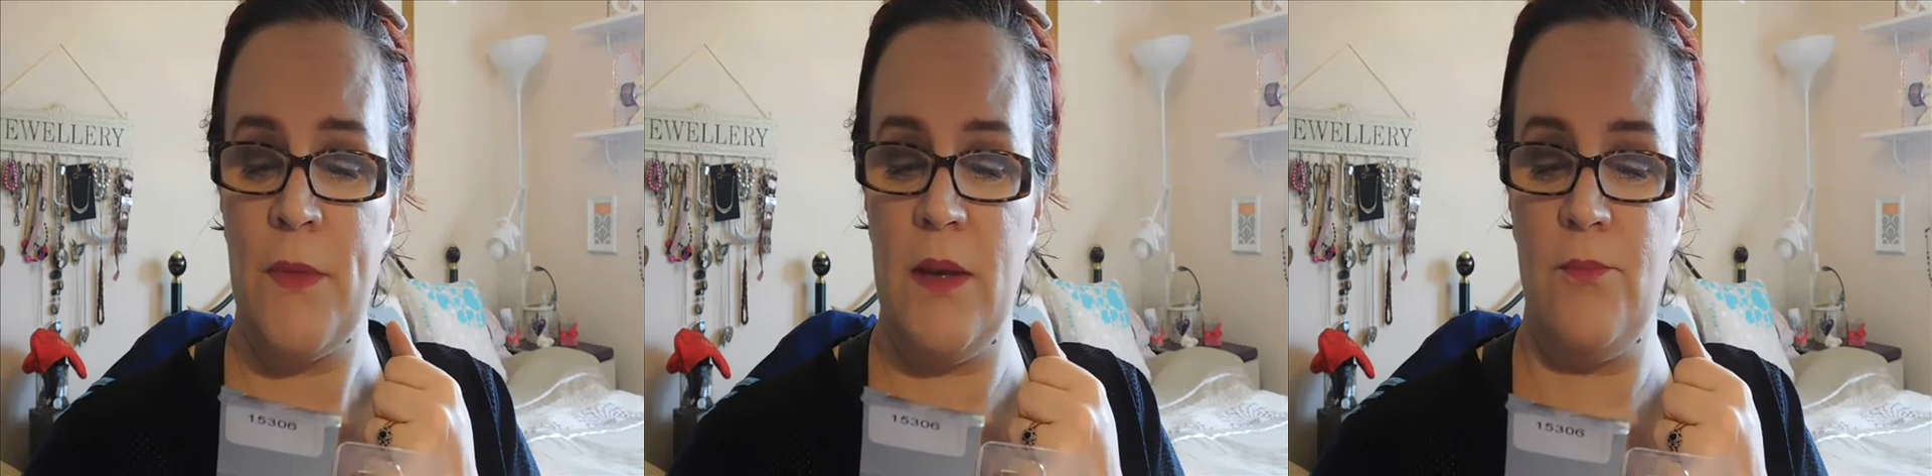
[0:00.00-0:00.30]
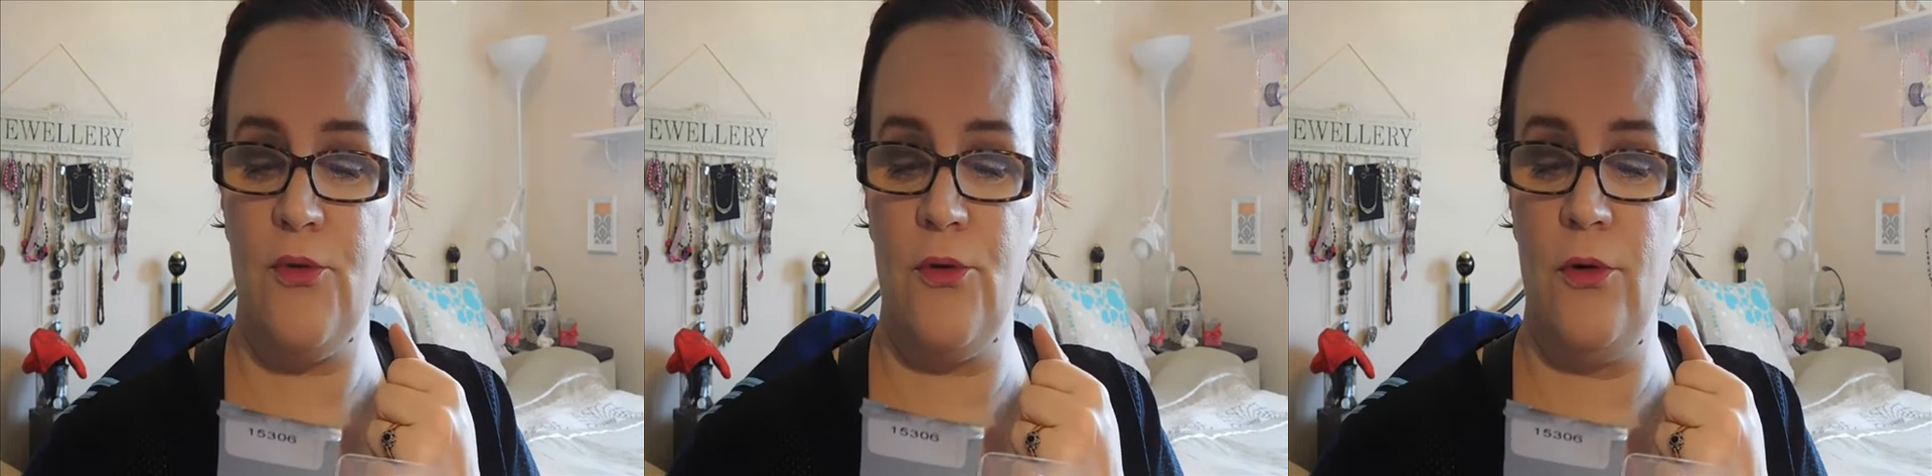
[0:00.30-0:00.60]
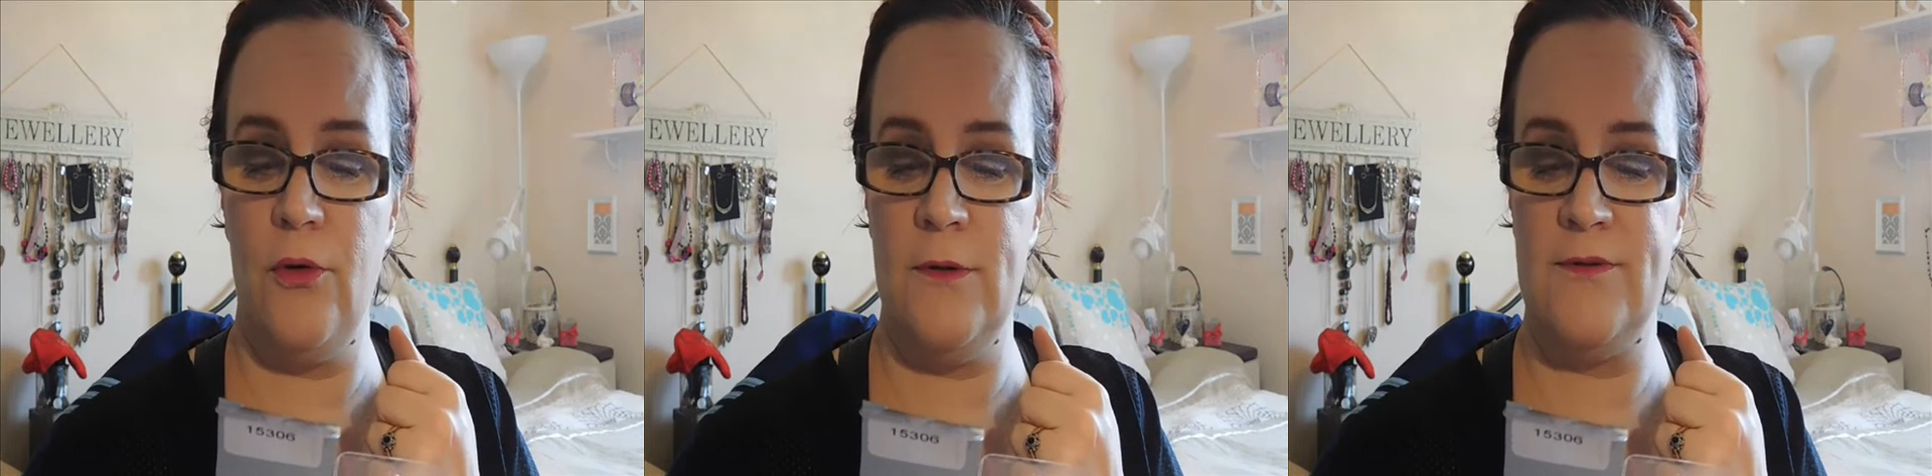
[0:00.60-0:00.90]

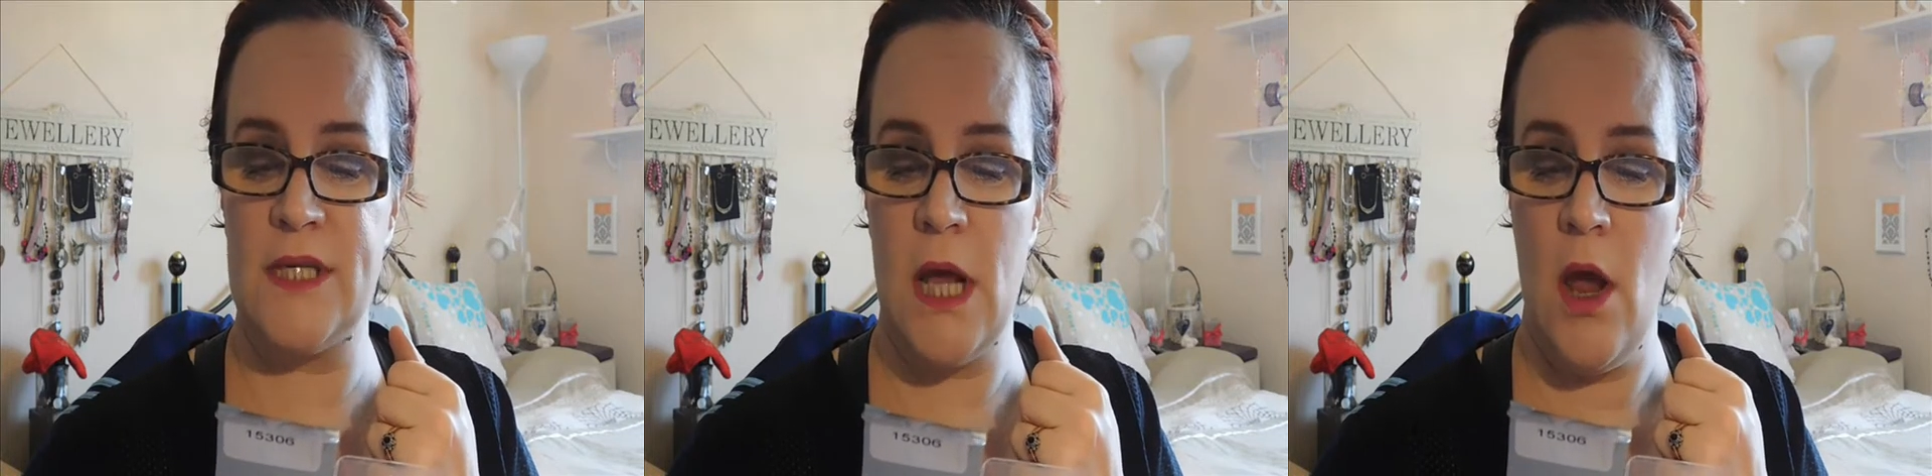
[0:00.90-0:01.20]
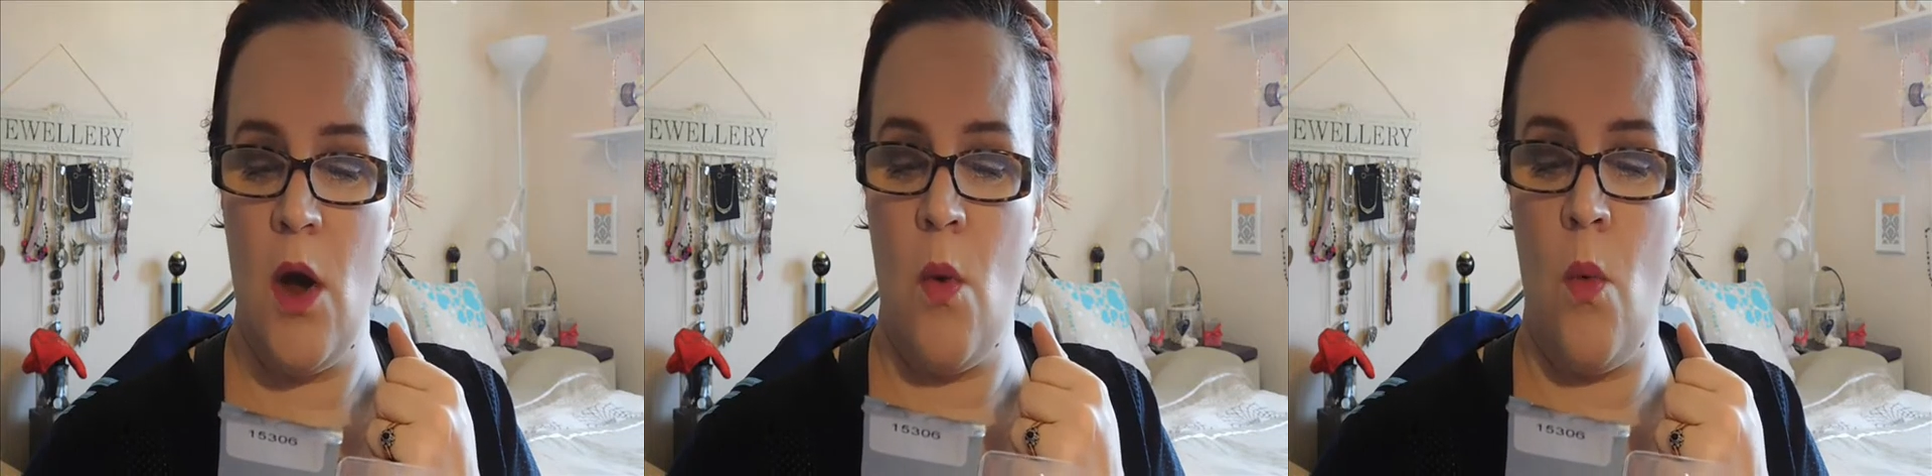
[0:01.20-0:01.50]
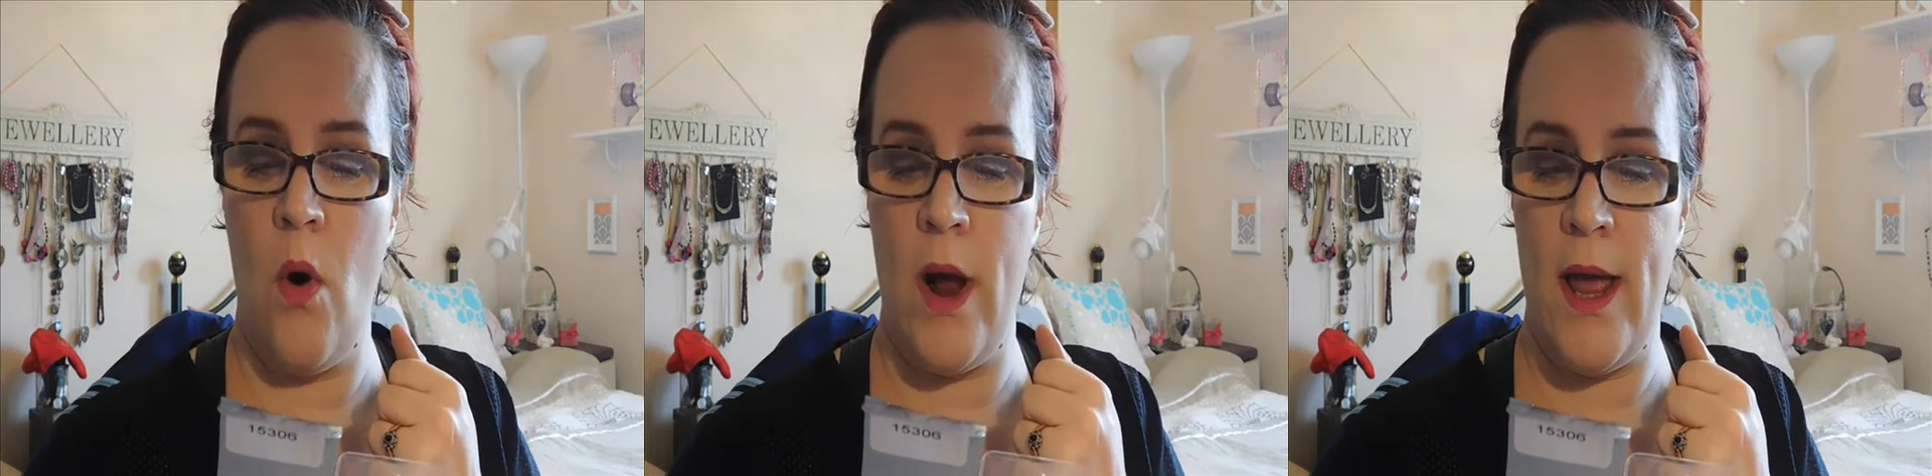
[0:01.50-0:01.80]
improves
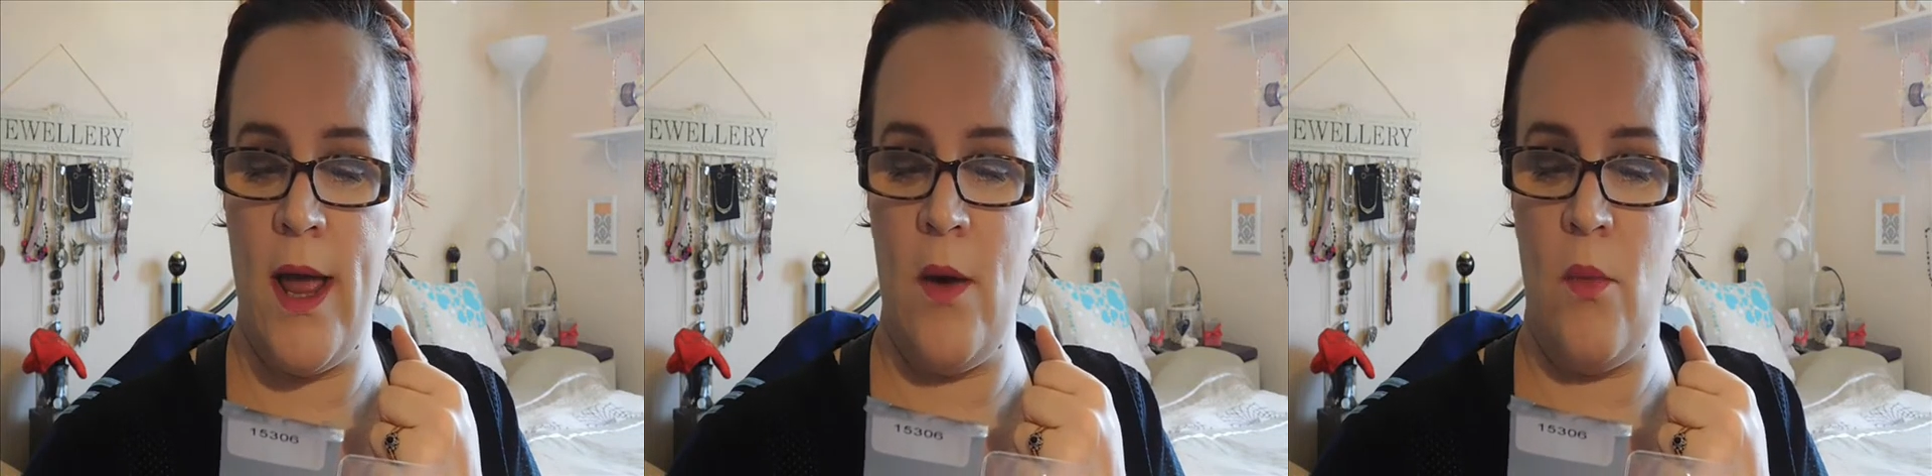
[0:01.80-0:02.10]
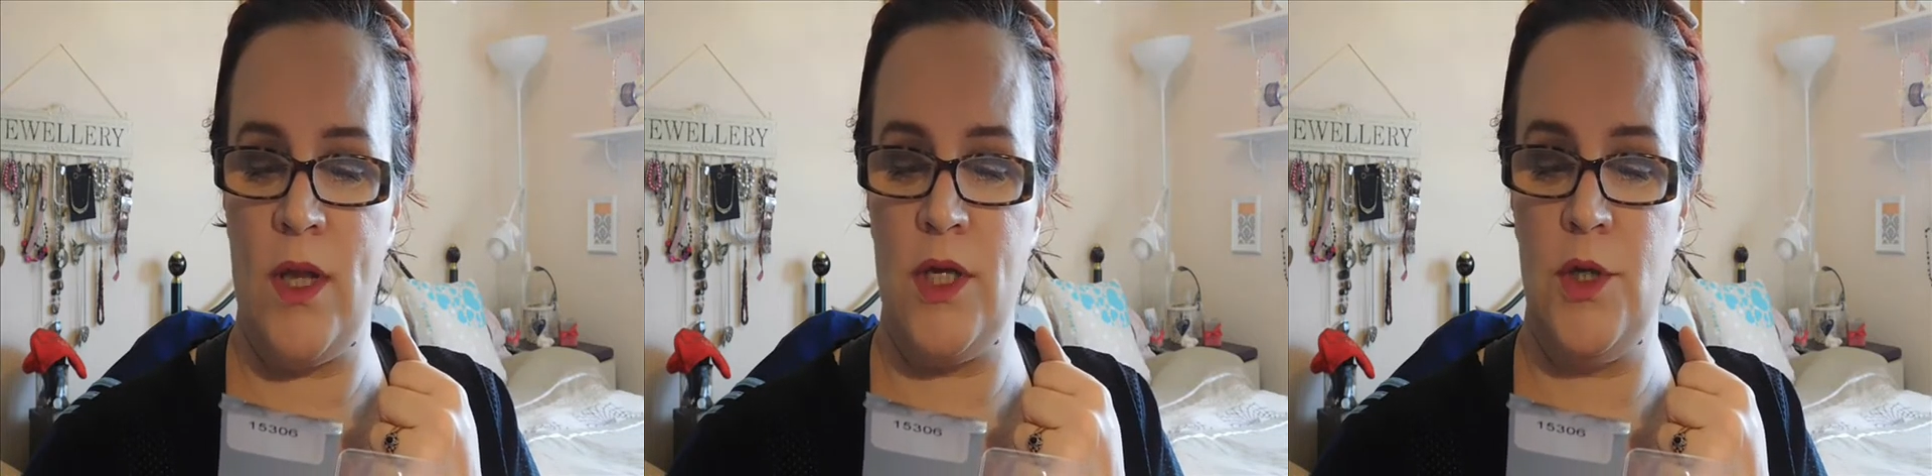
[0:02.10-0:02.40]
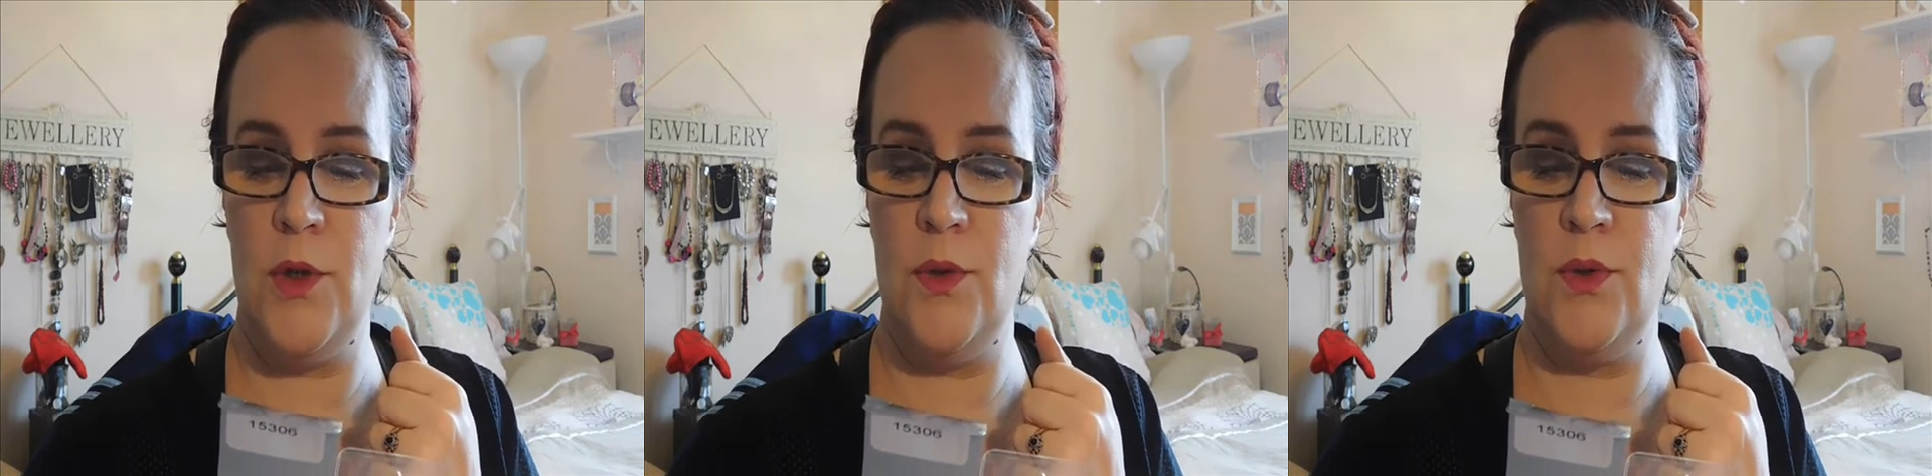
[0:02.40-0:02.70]
wear when
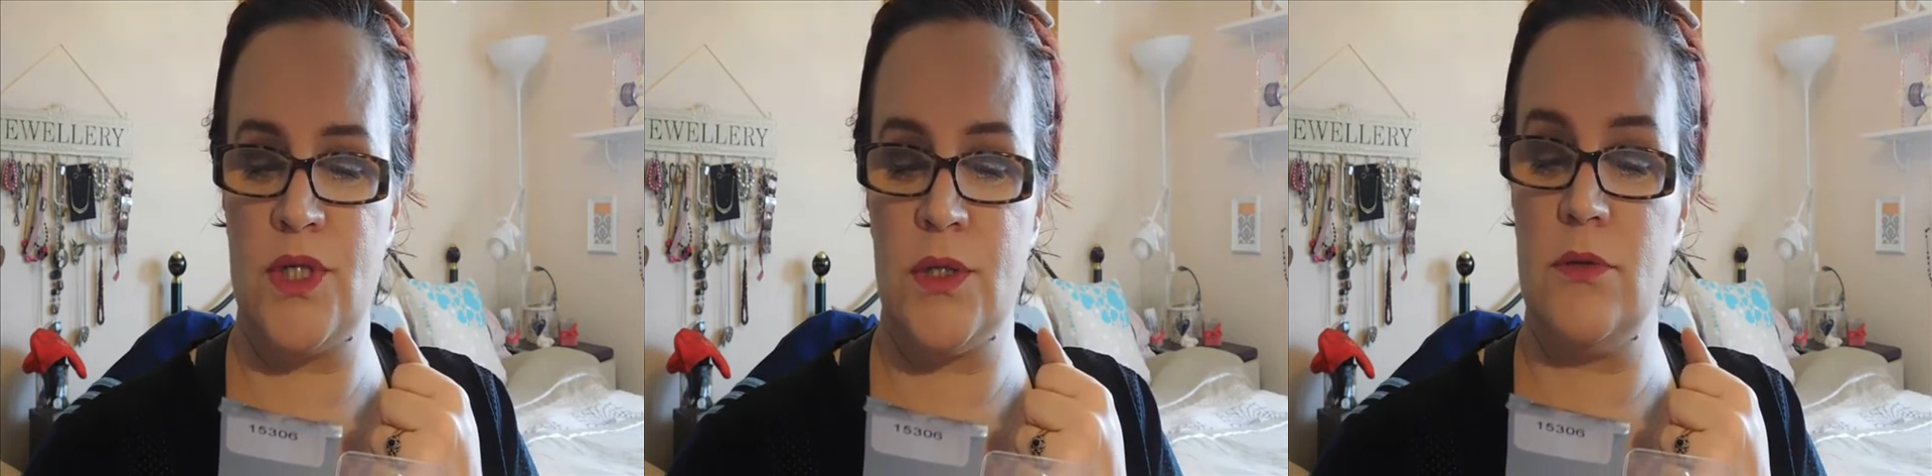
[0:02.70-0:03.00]
used